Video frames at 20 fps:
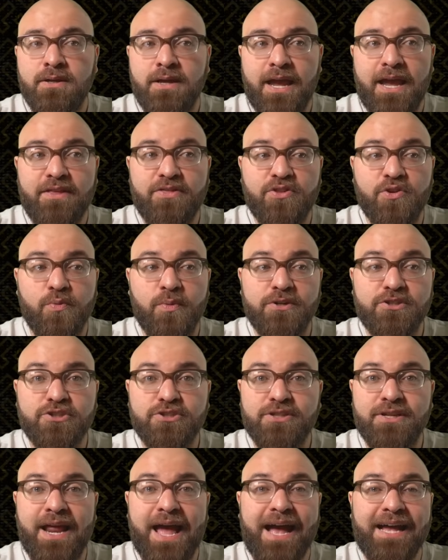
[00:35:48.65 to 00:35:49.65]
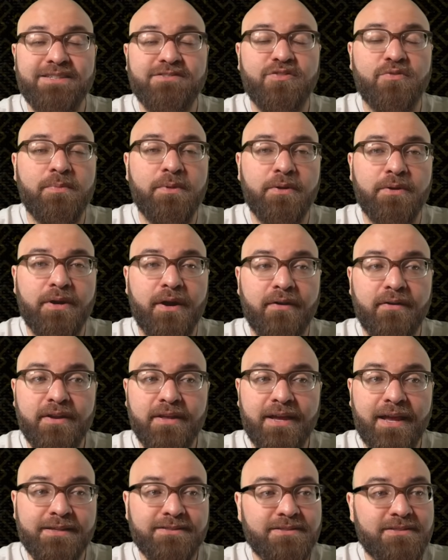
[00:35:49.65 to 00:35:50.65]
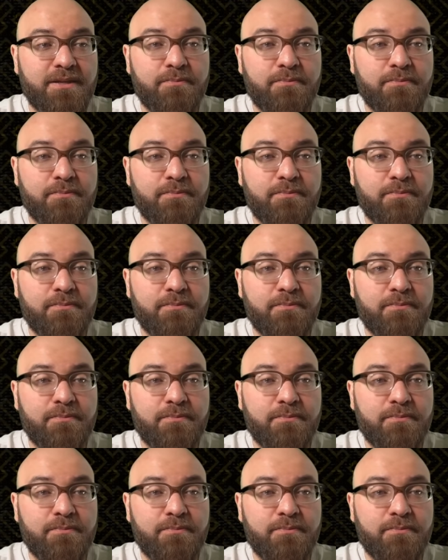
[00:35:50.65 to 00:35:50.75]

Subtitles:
Anthony Richardson has familiarity against.